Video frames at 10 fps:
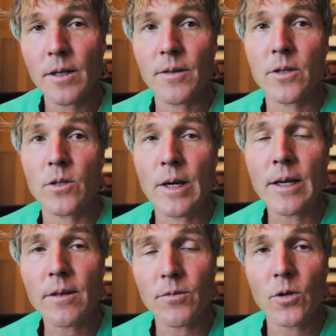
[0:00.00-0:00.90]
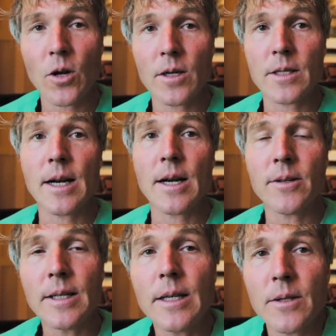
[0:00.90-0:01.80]
the strength of your dog's
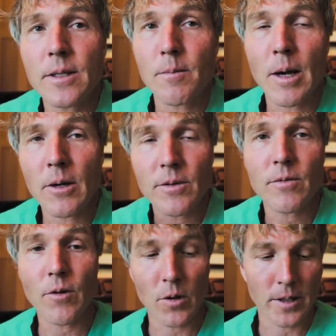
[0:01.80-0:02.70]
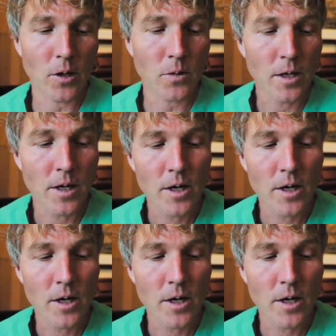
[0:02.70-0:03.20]
hair, decrease the amount of it falling out.